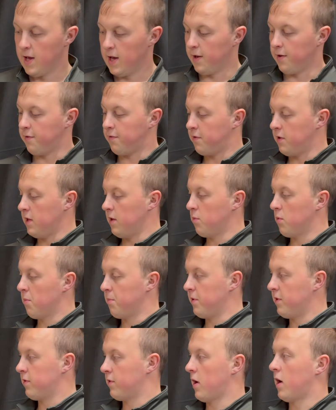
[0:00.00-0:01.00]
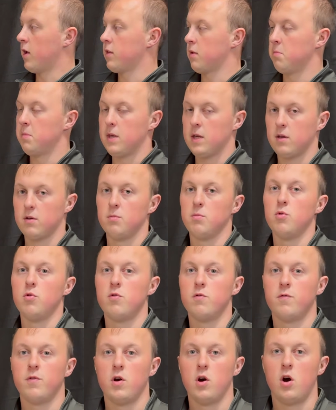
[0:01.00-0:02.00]
and see when we start to make a
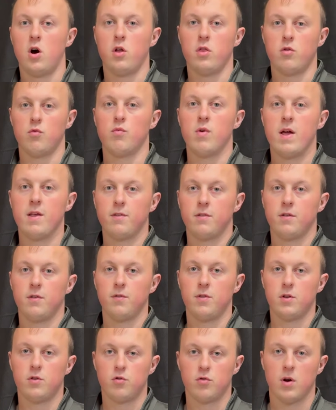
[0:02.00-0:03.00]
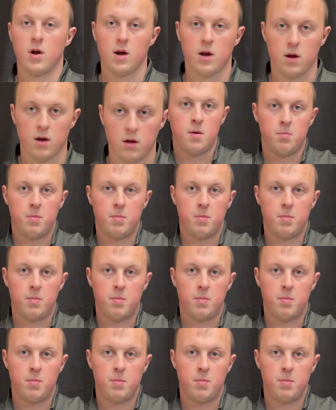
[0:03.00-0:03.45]
move on the rest of the truck.